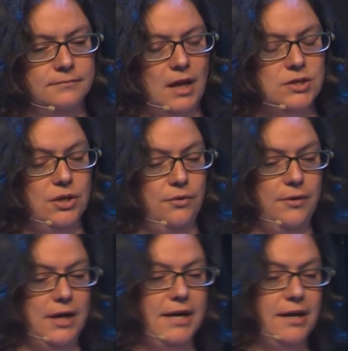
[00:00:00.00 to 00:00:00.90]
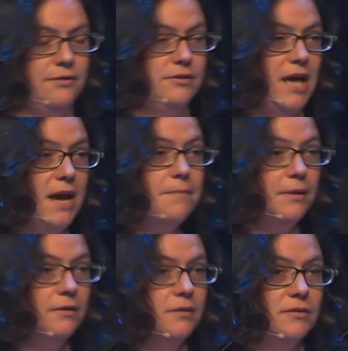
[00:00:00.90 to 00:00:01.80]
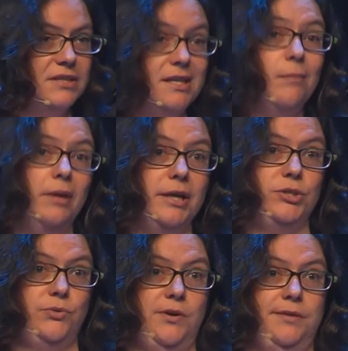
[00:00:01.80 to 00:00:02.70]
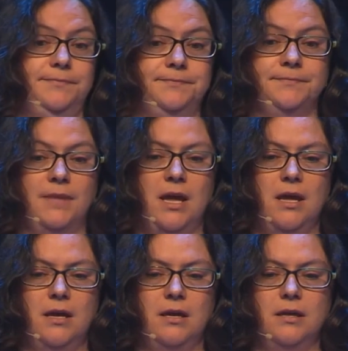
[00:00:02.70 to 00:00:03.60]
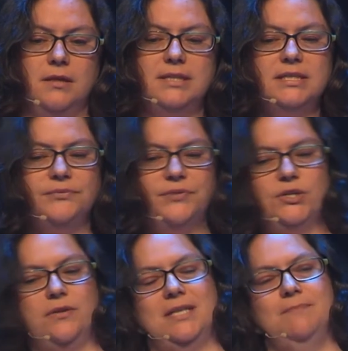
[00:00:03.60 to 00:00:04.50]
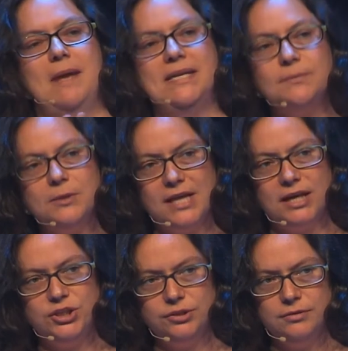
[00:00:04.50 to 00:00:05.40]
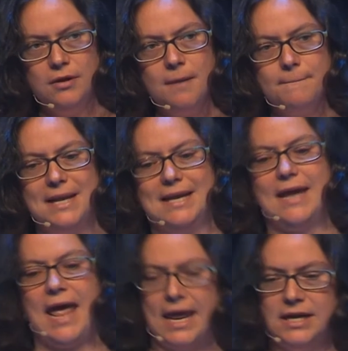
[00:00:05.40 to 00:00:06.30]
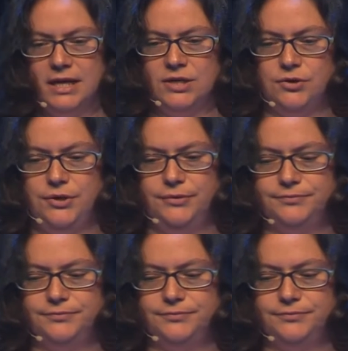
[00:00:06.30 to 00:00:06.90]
So another type was a double-edged sword. This is a feature that's meant to protect you, but it can hinder you.